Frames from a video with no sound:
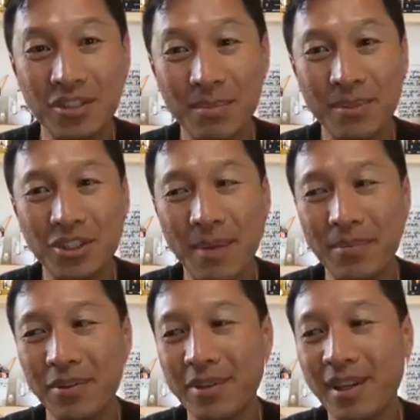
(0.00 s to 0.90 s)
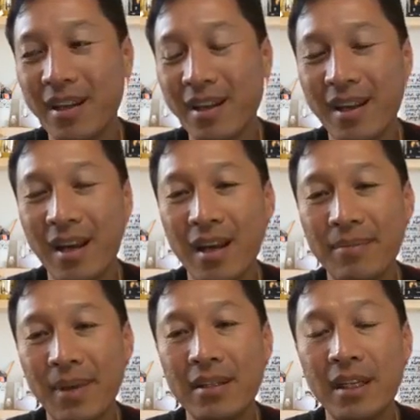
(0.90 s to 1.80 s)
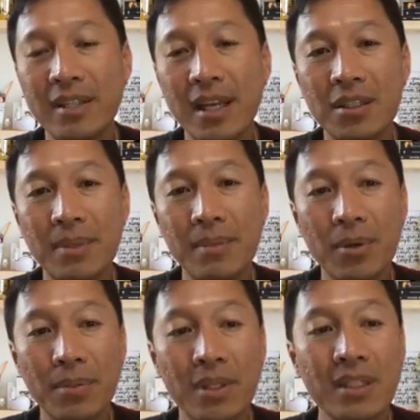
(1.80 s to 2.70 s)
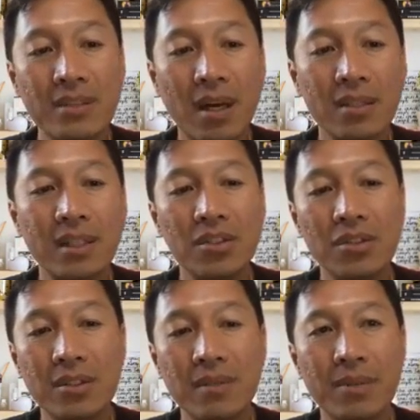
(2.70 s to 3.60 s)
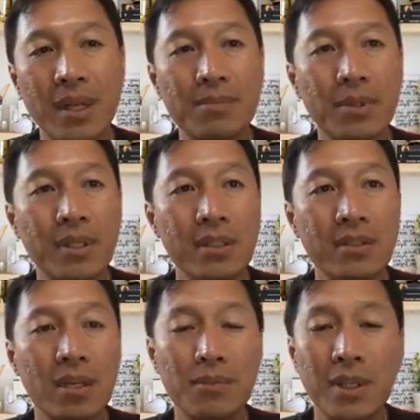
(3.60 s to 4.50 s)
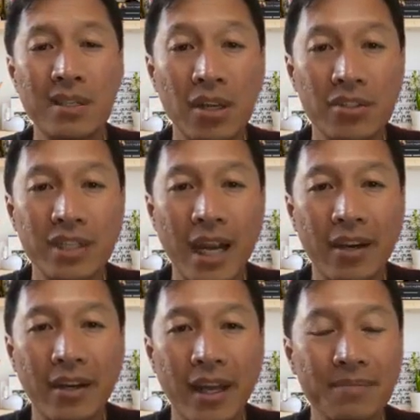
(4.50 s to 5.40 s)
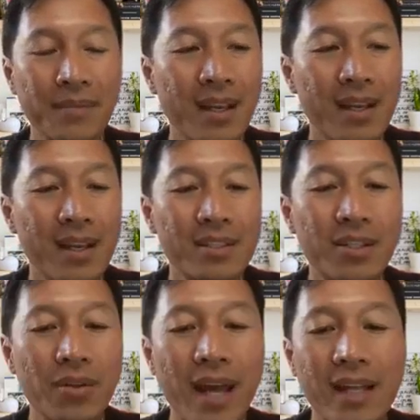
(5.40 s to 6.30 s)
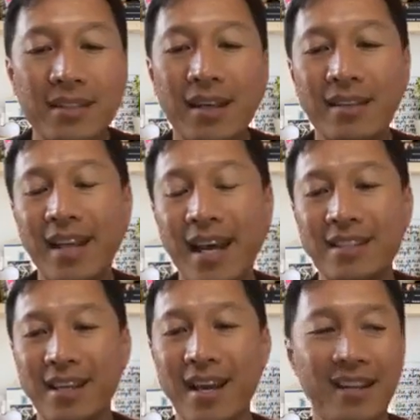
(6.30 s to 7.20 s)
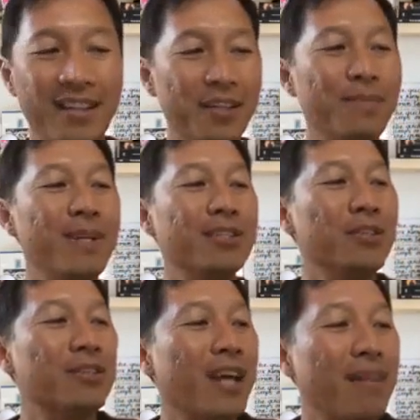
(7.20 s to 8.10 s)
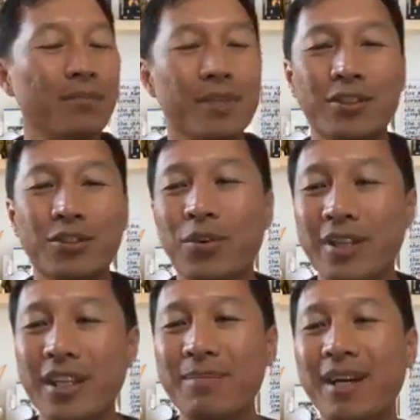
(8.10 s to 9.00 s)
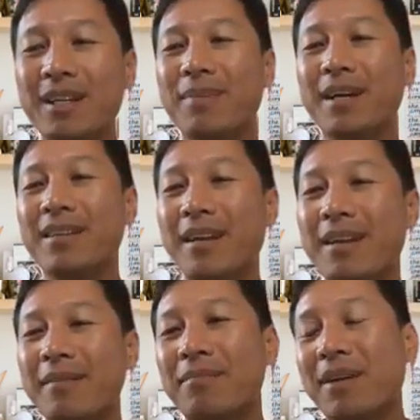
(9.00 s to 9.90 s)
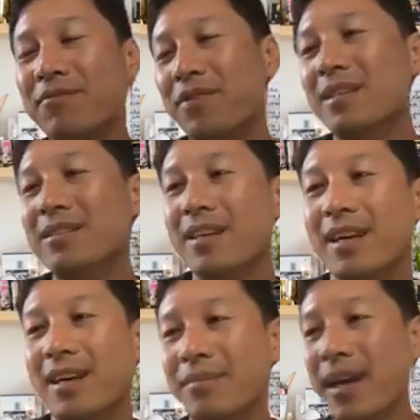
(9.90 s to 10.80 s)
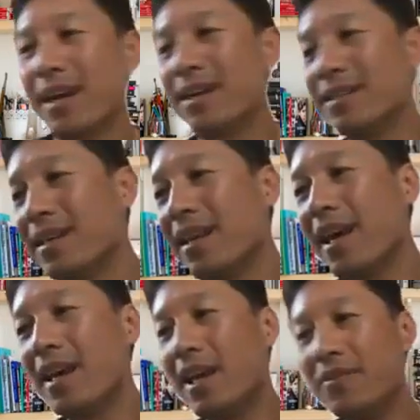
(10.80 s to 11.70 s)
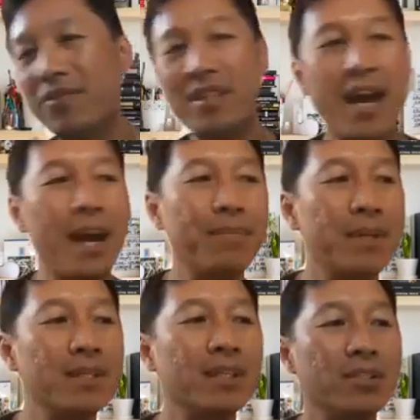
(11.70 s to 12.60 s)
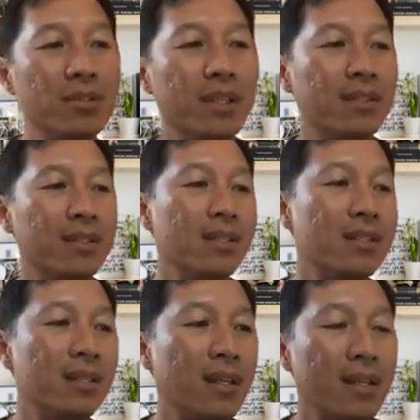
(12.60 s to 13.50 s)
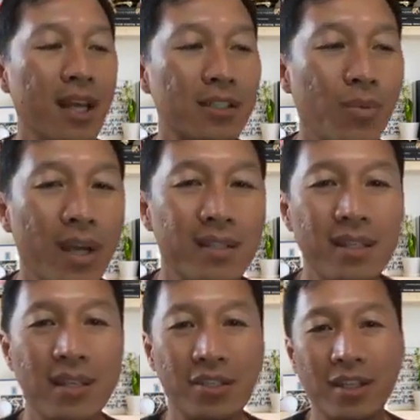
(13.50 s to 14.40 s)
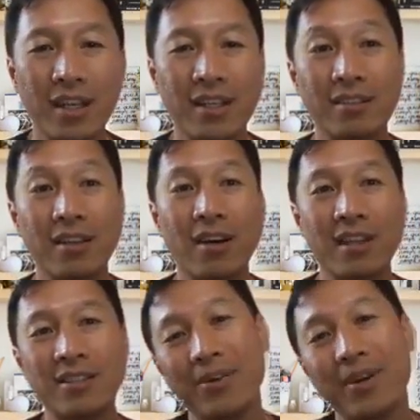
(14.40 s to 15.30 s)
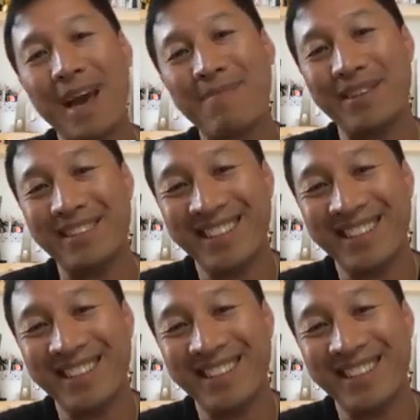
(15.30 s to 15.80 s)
German Shepherd, and they tend to be more police dogs. They use them as police dogs because they don't tire out. So that's kind of a little bit of news I haven't really told anybody, but my friend had kind of said, hey, if this happens and you did this XYZ, then you're getting a dog, and so it happened.